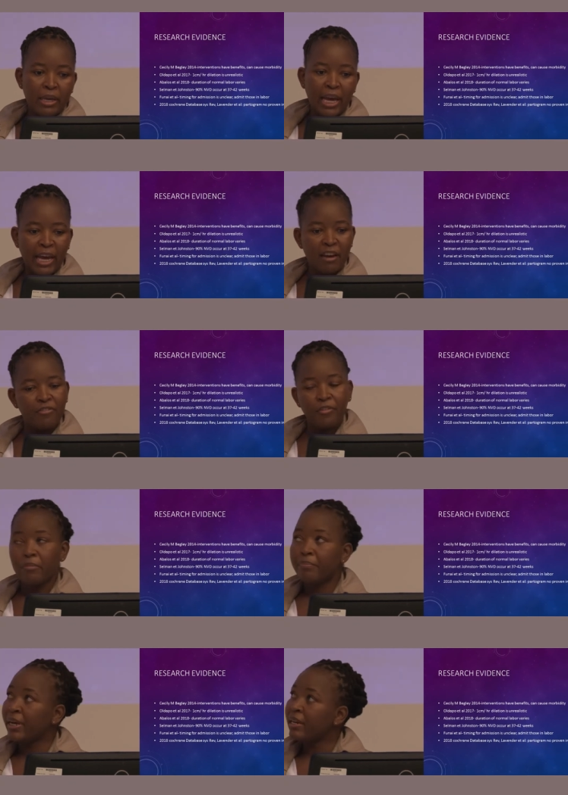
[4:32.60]
have
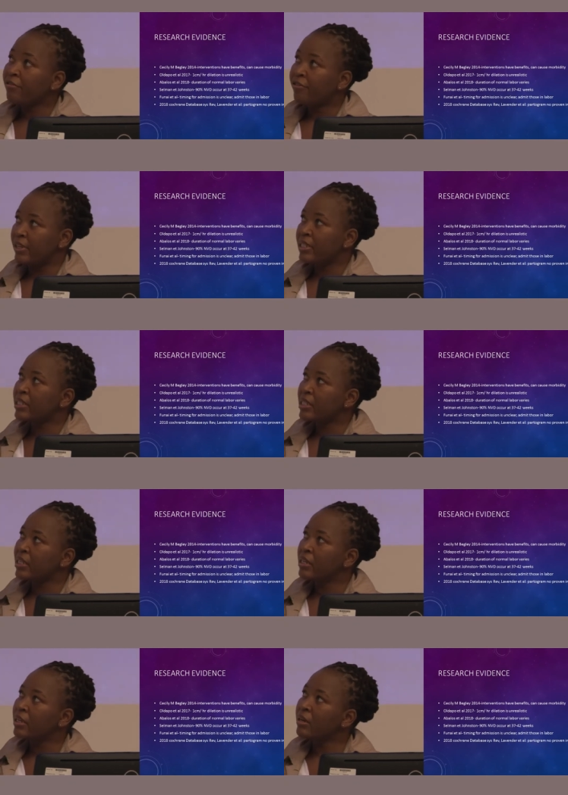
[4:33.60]
benefits,
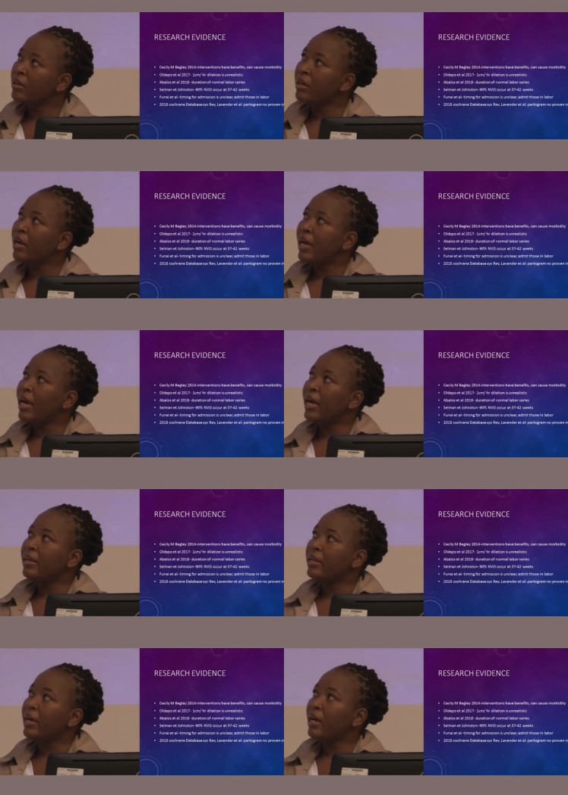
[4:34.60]

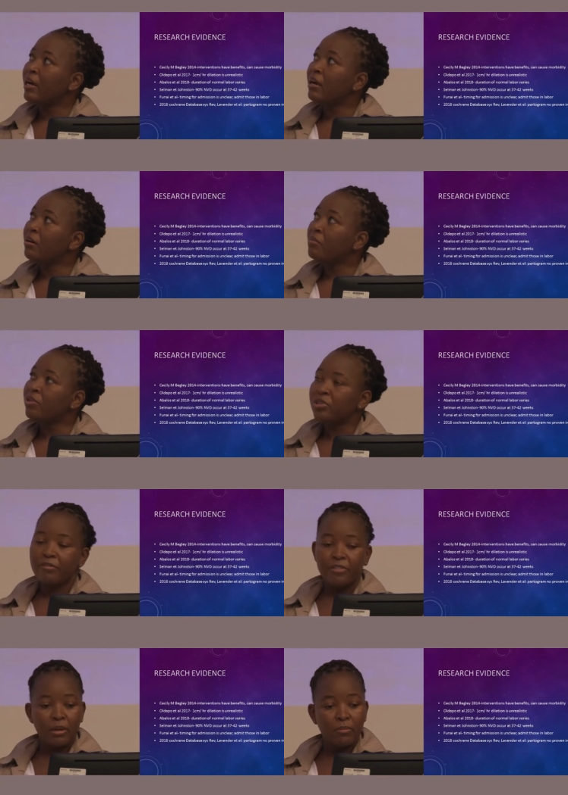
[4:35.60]
and uh, most
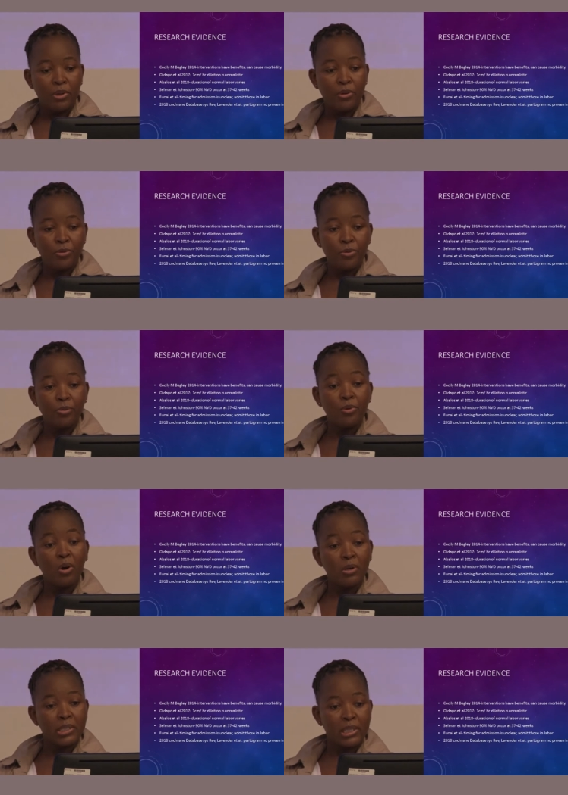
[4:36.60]
of them do
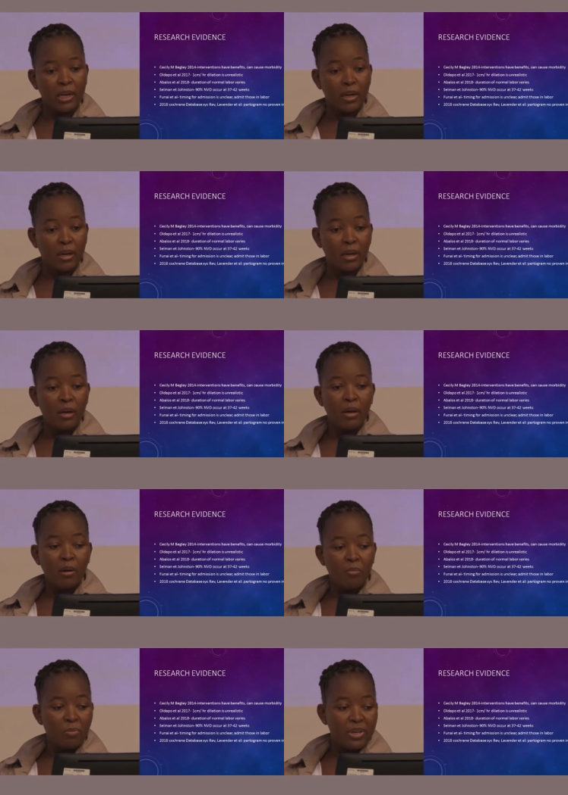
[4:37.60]
cause uh,
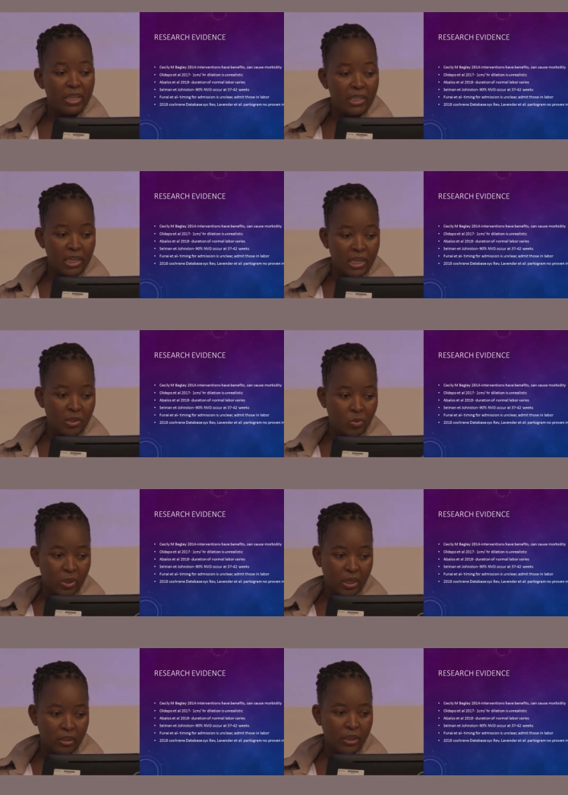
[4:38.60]
mobility as
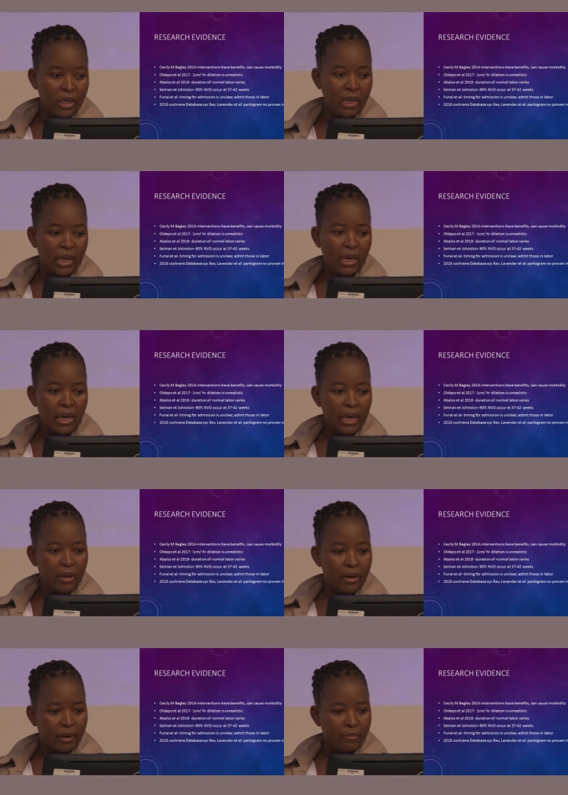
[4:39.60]
well.
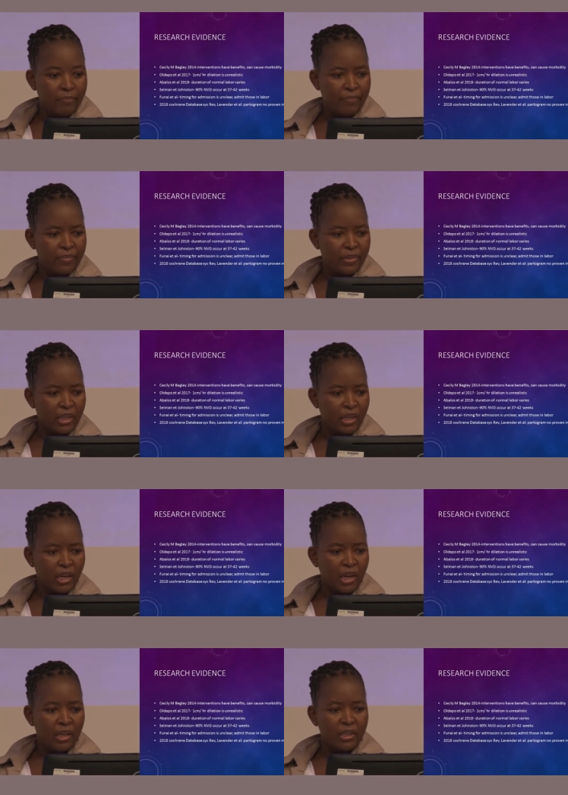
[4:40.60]
And um,
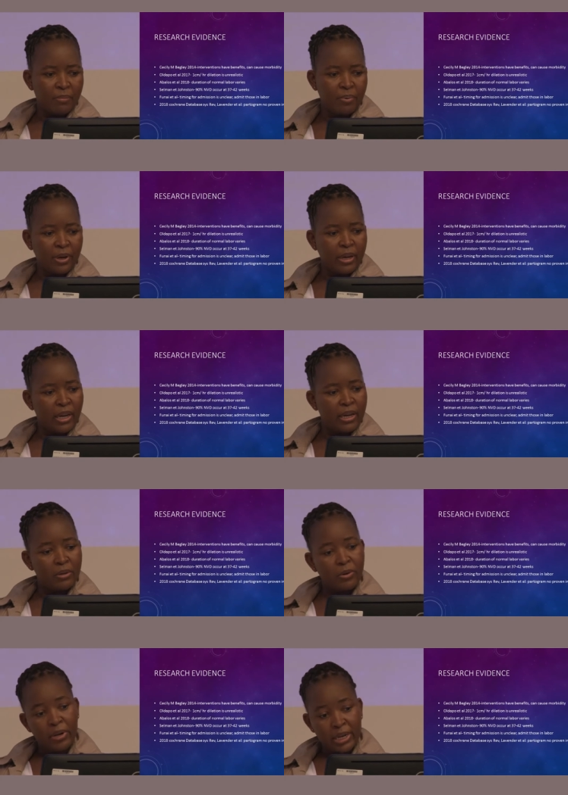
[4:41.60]
Oladapo
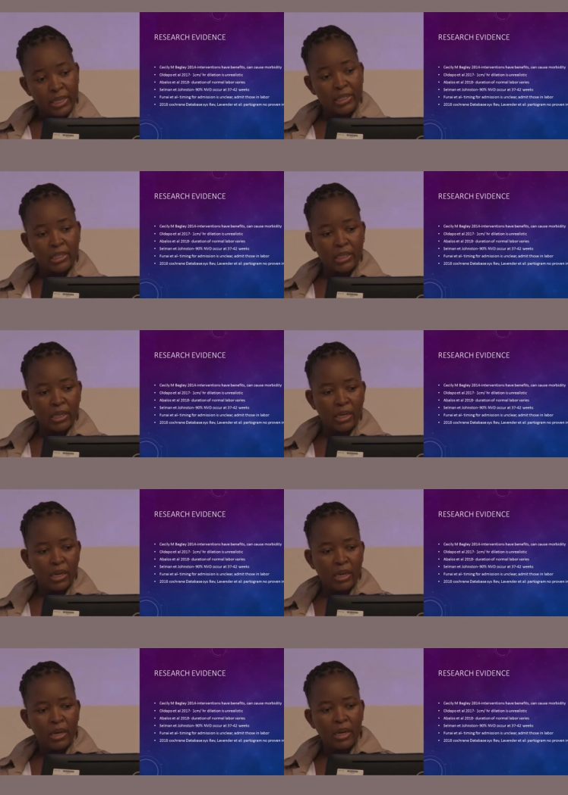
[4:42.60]
and colleagues
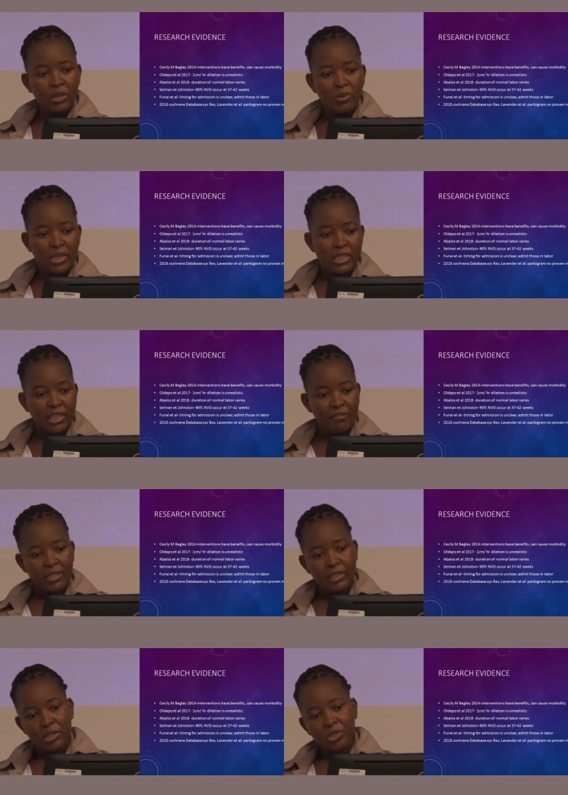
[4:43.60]
in
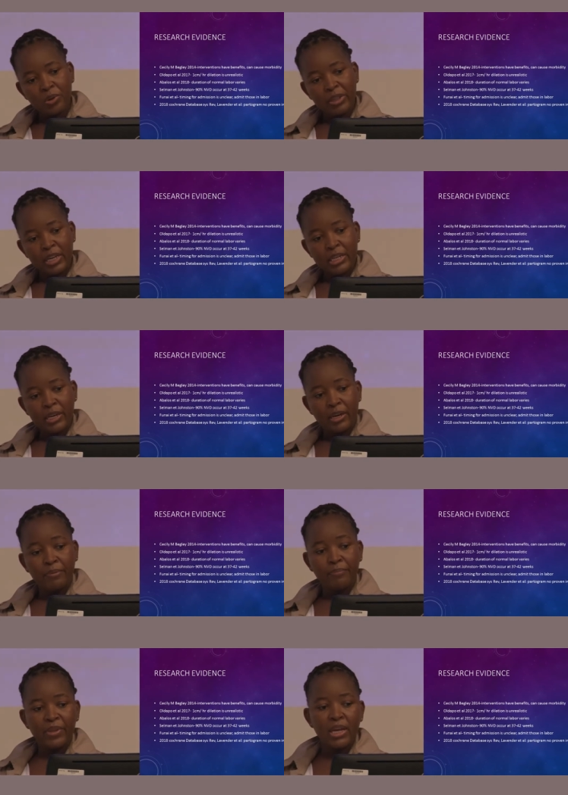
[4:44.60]
2017 showed that
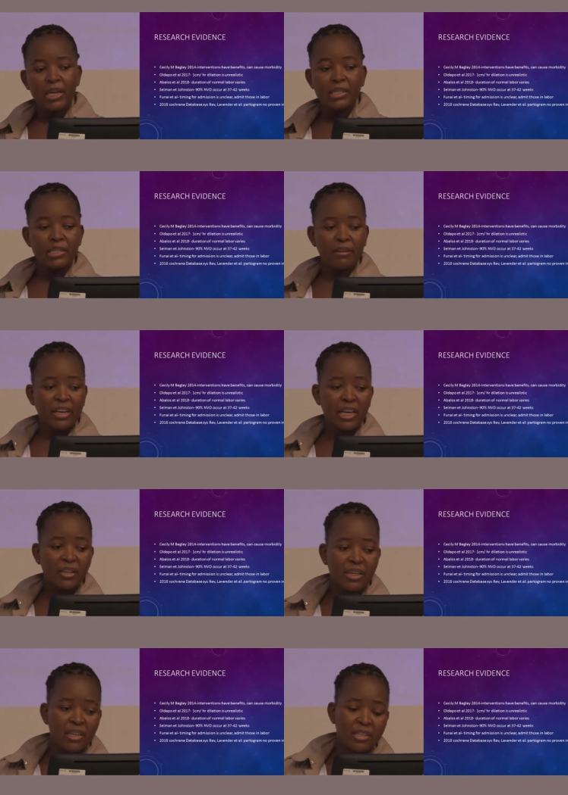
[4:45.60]
um, a cervical
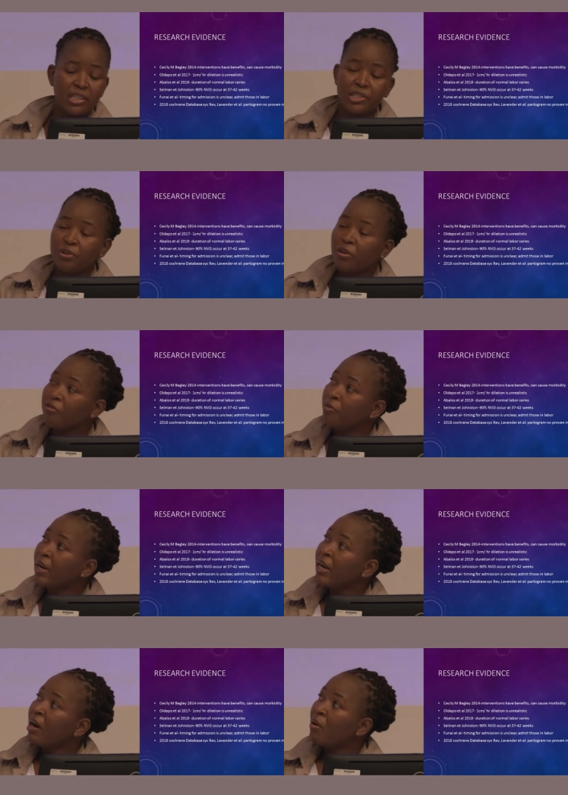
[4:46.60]
dilatation of
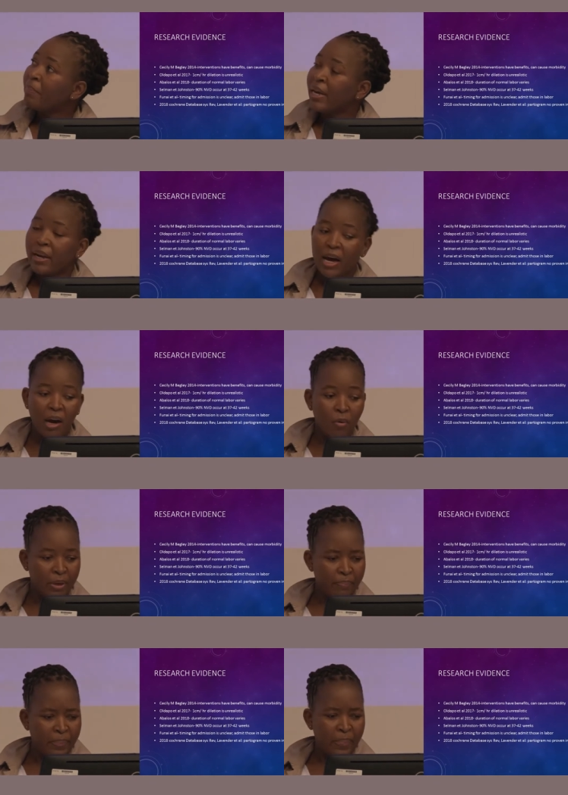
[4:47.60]
one hour per hour